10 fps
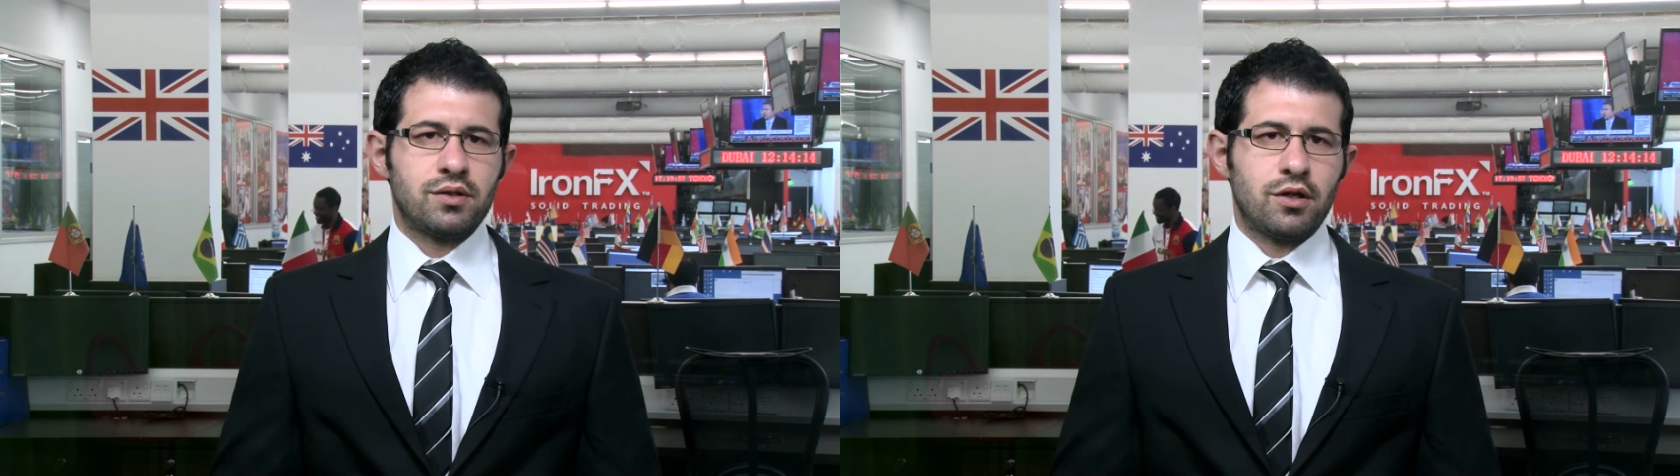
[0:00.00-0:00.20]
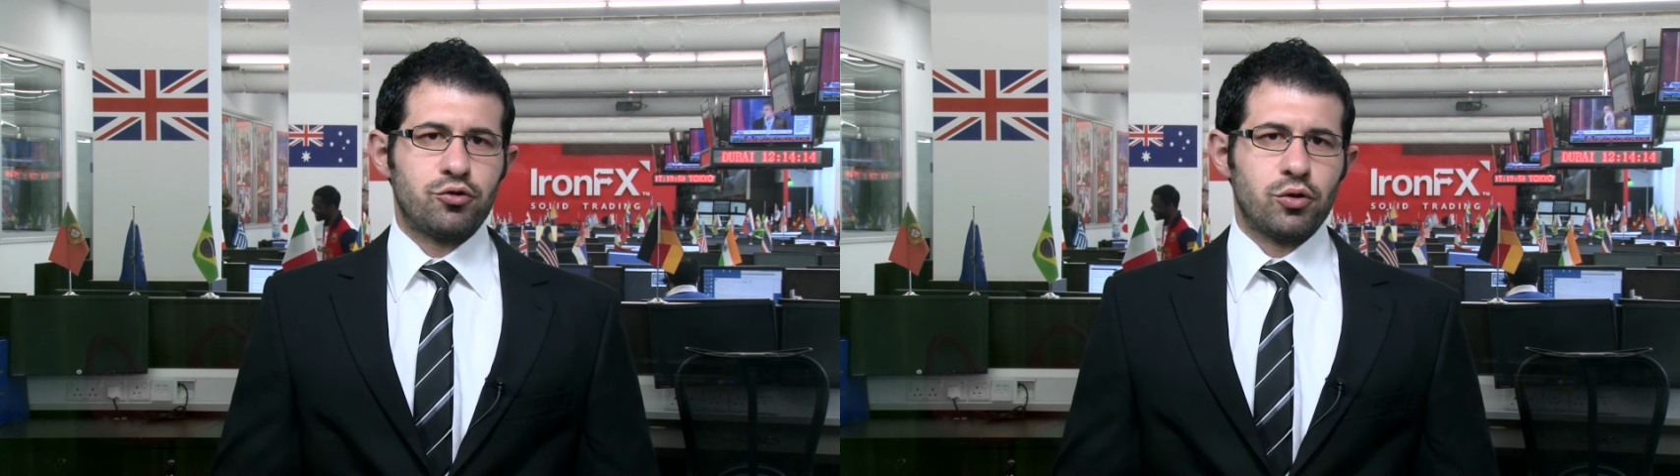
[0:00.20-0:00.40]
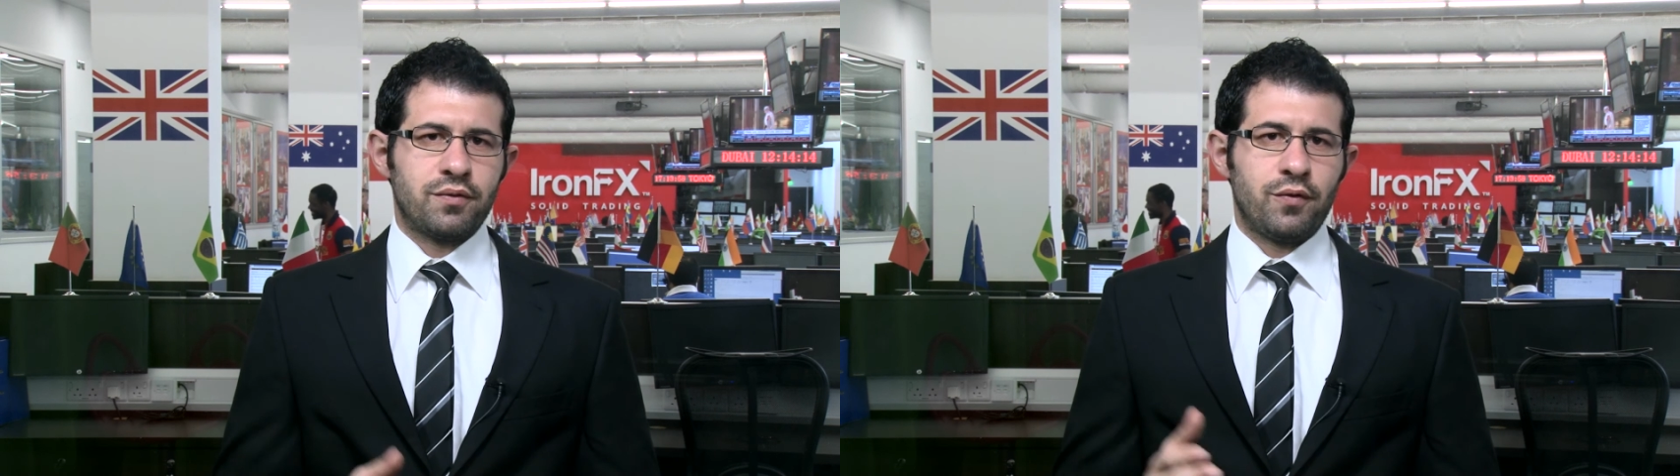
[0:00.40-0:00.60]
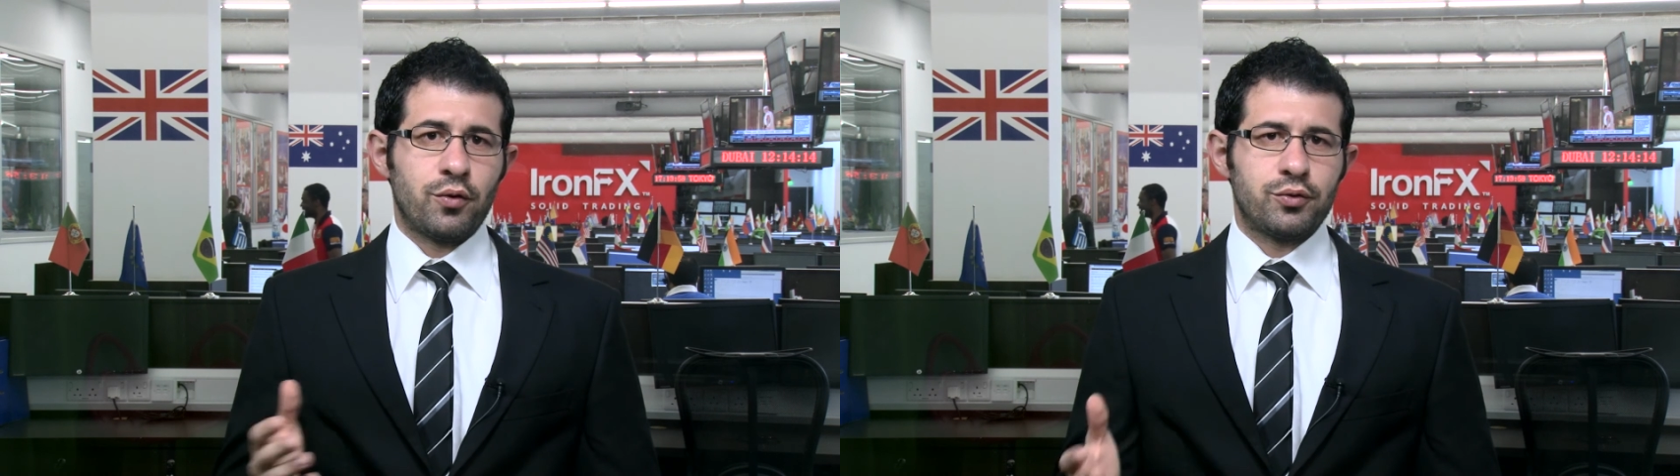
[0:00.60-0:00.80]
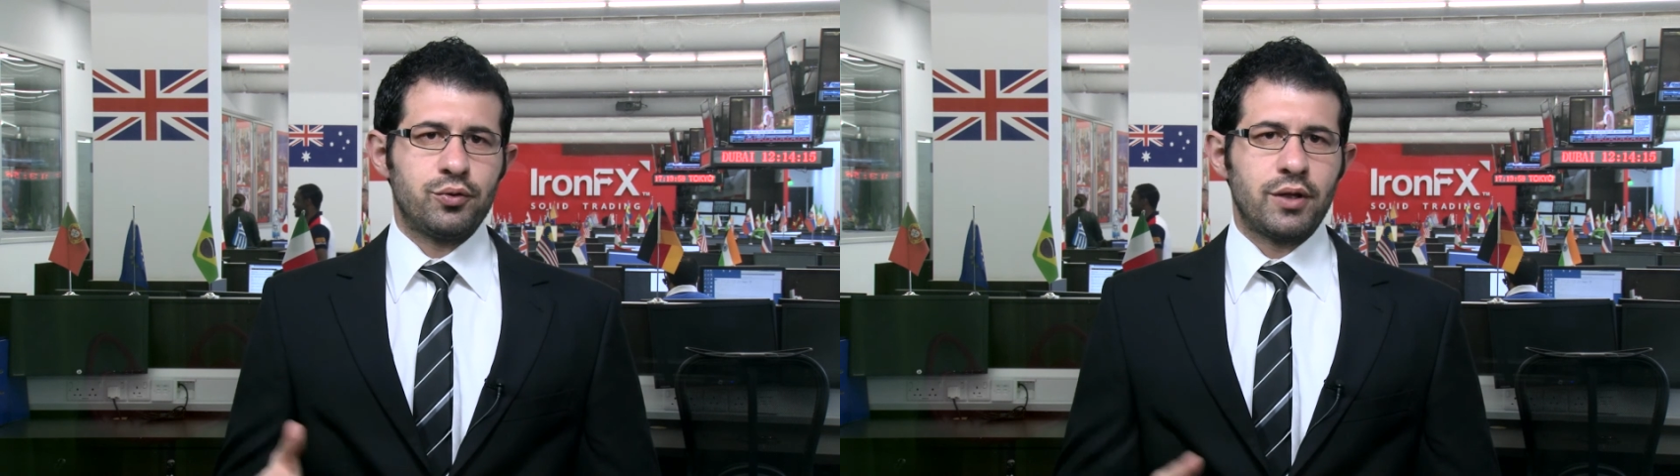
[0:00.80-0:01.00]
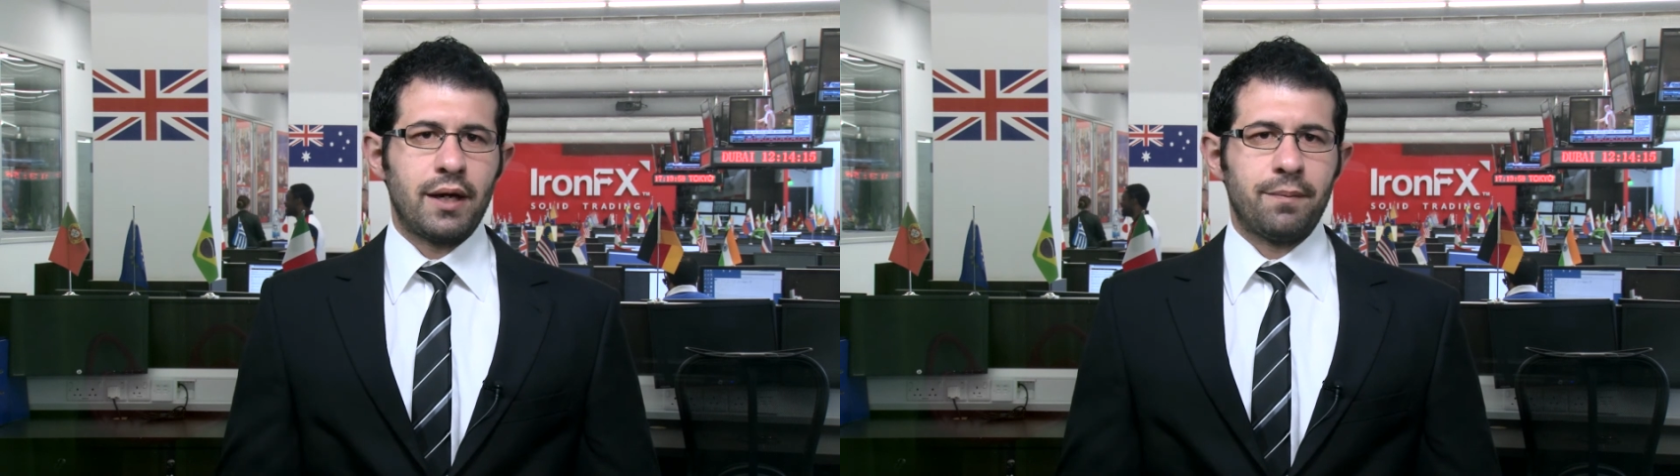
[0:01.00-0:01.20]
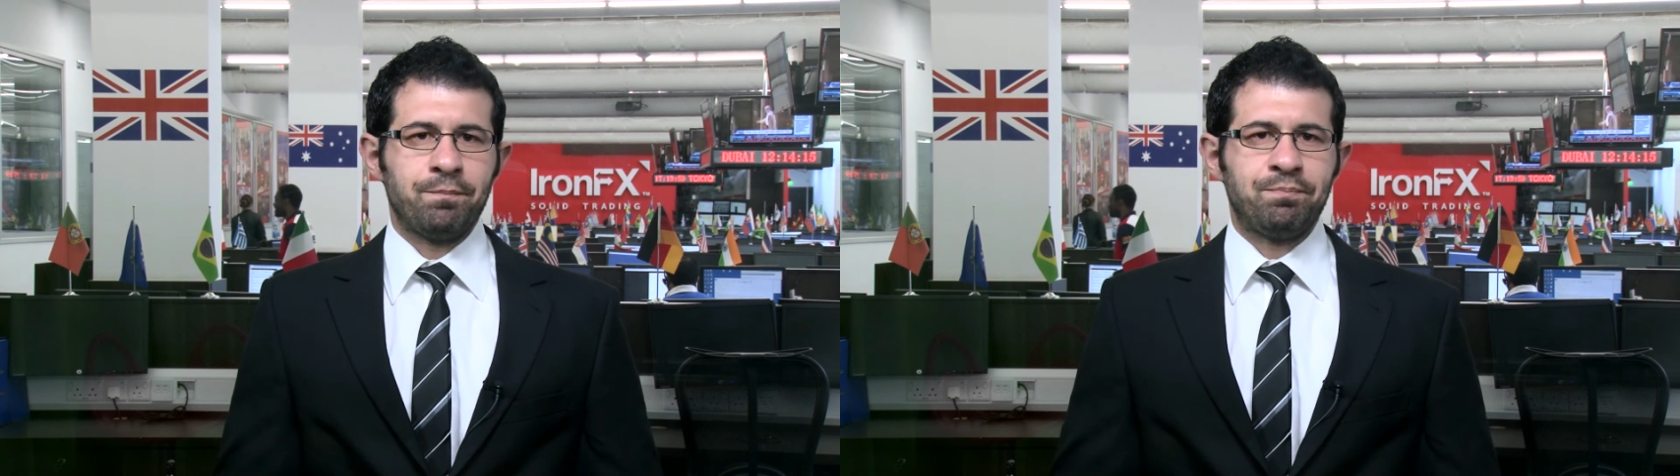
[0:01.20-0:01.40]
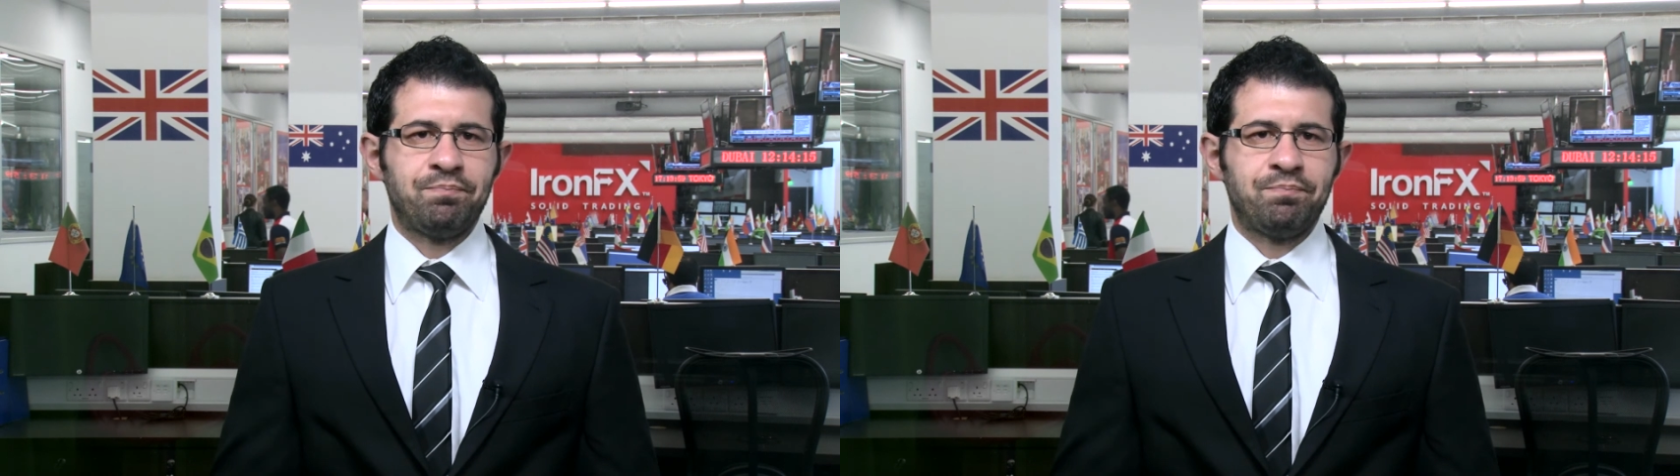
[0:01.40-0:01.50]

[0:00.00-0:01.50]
scheduled for today.